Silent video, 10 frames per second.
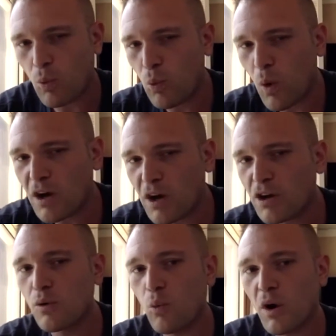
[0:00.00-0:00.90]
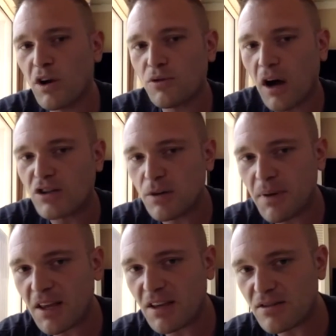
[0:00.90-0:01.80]
What are your what are your thoughts and
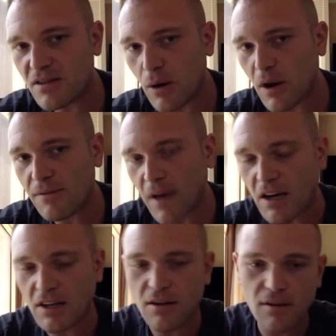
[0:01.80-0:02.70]
opinions there, if any?